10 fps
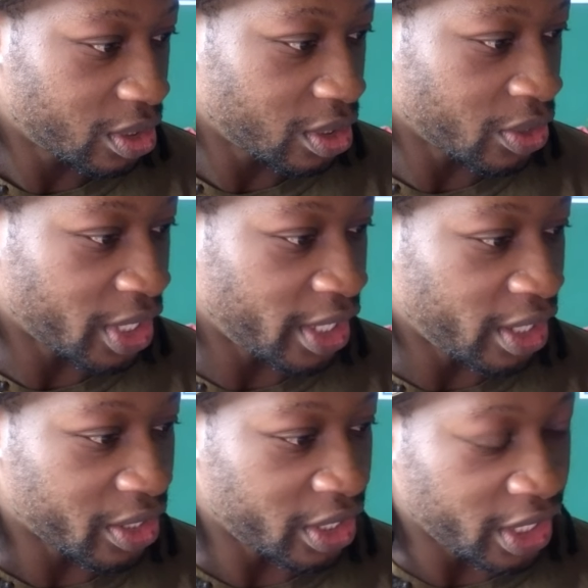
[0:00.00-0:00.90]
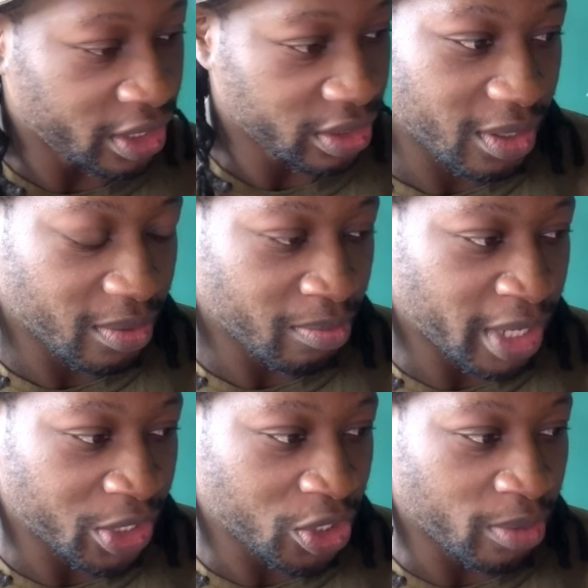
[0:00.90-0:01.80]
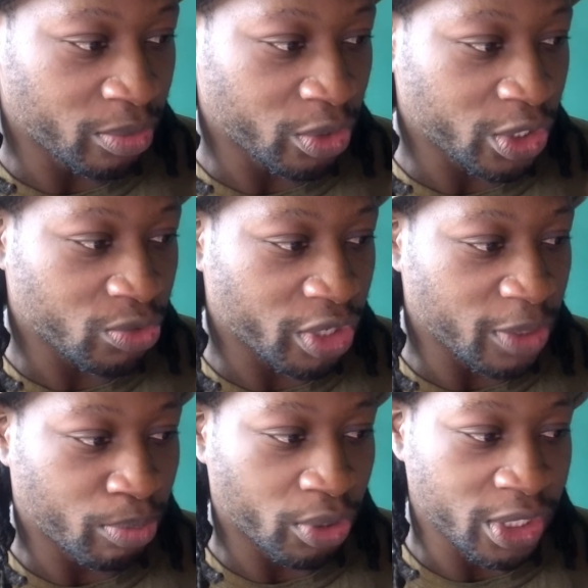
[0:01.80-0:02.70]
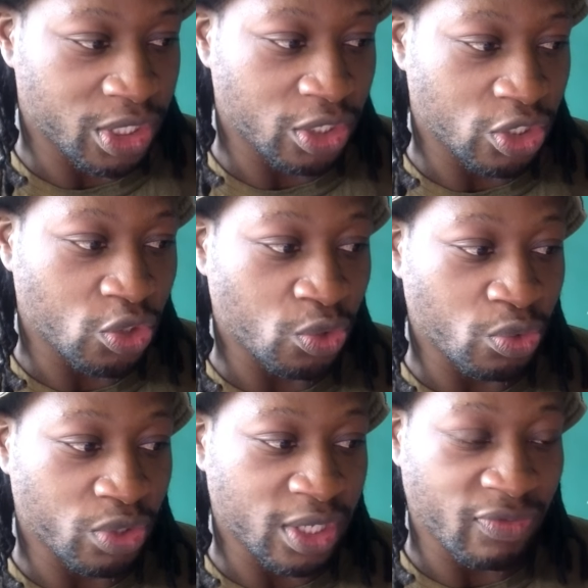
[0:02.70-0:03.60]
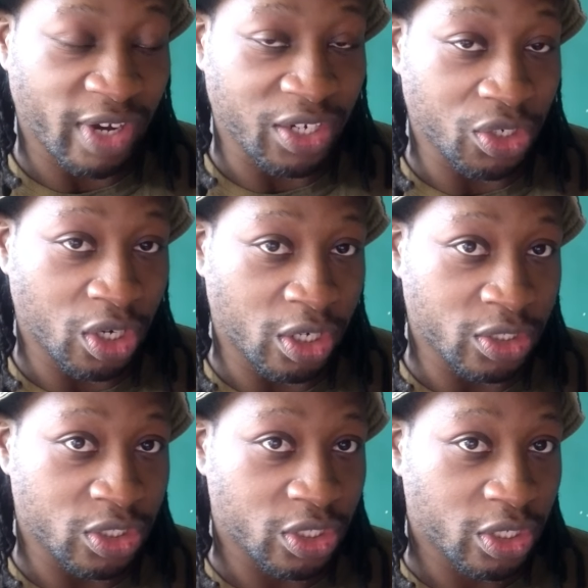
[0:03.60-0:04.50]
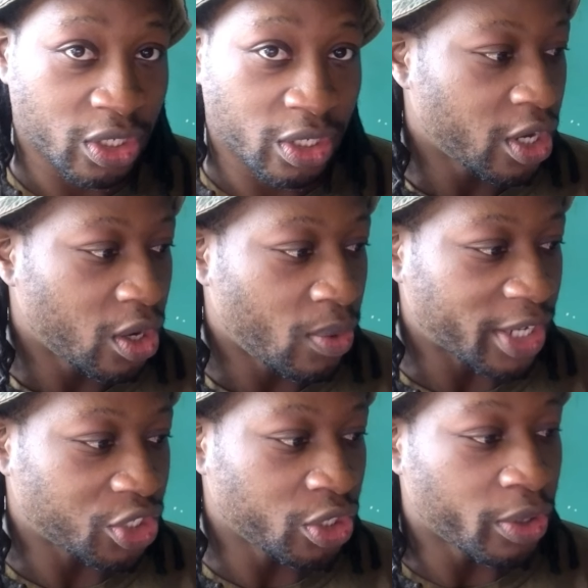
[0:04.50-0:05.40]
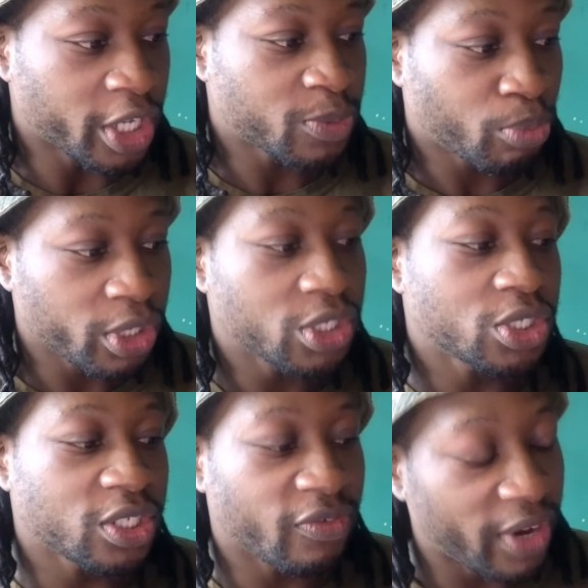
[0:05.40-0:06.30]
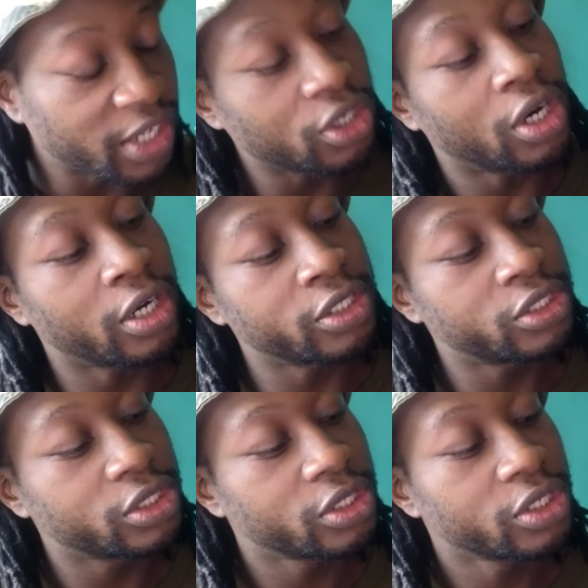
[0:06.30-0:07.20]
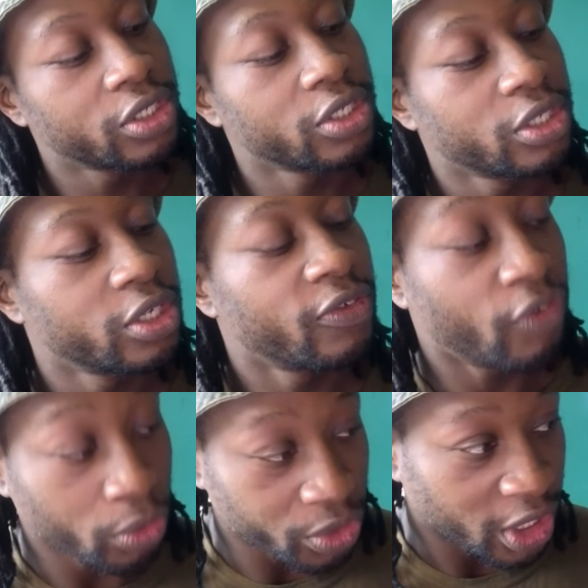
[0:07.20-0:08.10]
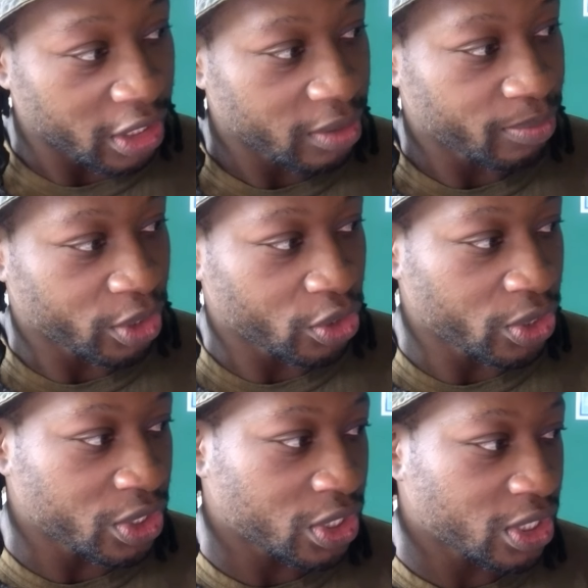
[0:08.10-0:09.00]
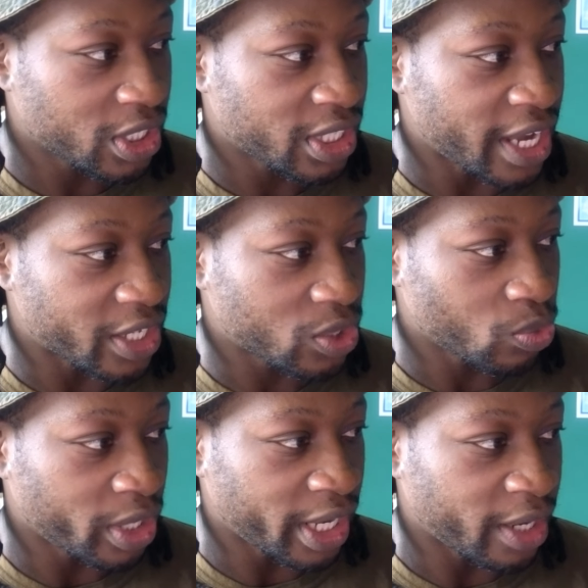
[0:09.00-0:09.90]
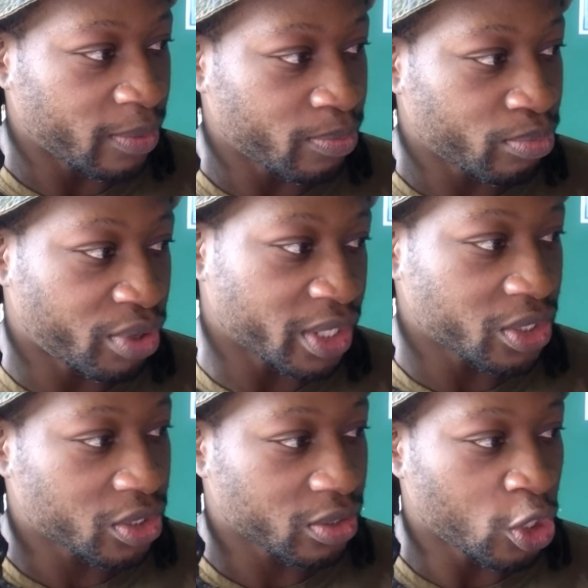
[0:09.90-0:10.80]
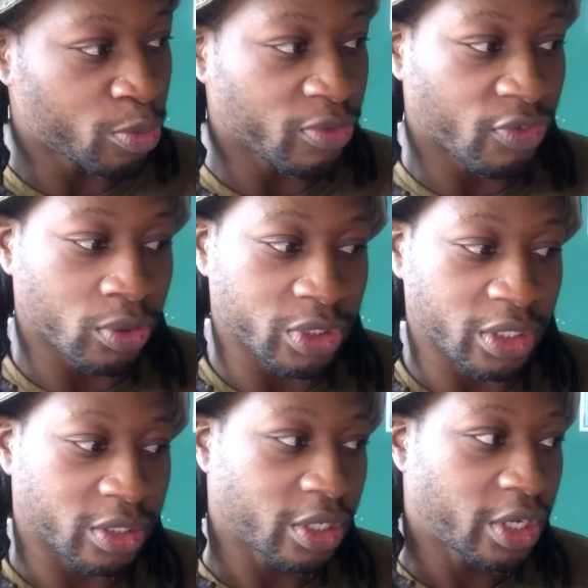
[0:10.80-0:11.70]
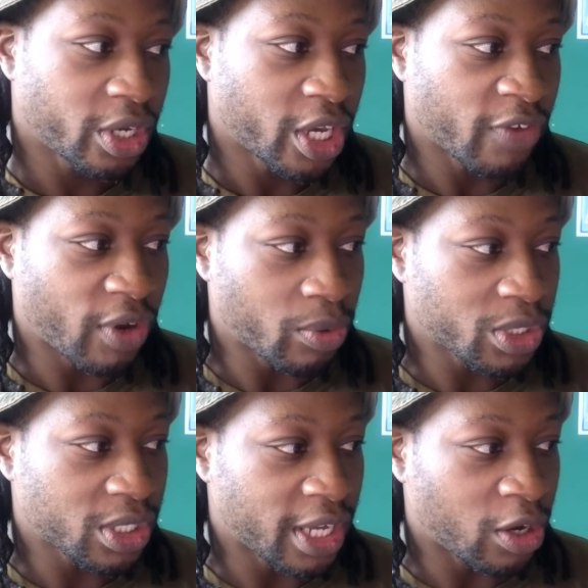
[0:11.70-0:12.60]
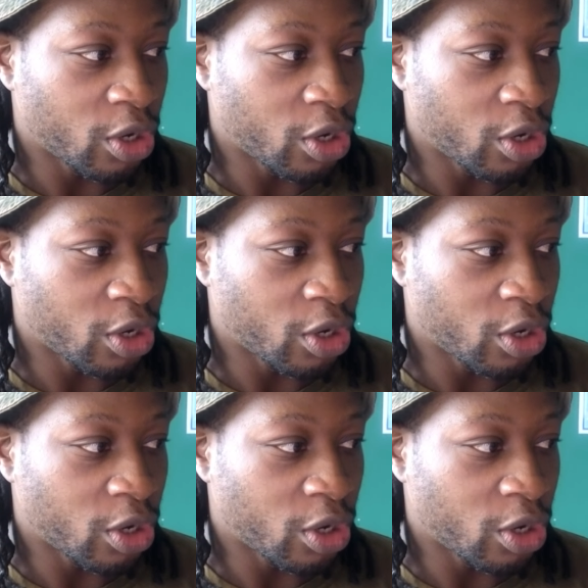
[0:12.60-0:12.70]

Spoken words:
Okay, luckily my terminal is already pointing to the Vanguard. Oh, actually no, it's pointing to the Vanguard folder because that's when I pressed open folder. If I was to now